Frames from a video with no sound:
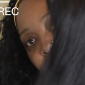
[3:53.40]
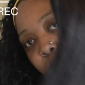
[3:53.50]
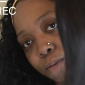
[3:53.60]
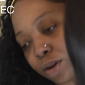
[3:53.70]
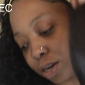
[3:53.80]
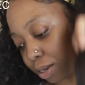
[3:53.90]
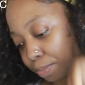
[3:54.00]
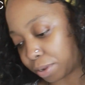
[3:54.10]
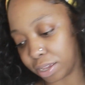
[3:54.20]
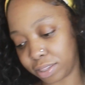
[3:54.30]
in one of the
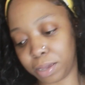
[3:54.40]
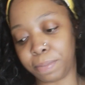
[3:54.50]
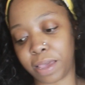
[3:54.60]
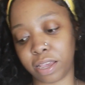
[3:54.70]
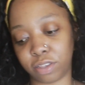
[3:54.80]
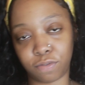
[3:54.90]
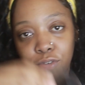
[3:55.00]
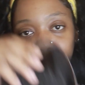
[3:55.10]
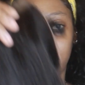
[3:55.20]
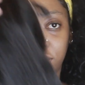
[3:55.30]
plastic bags, of
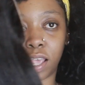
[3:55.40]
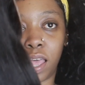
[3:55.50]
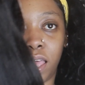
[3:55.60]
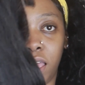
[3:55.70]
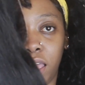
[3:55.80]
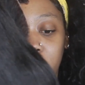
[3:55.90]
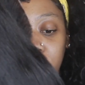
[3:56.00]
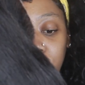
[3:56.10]
course, and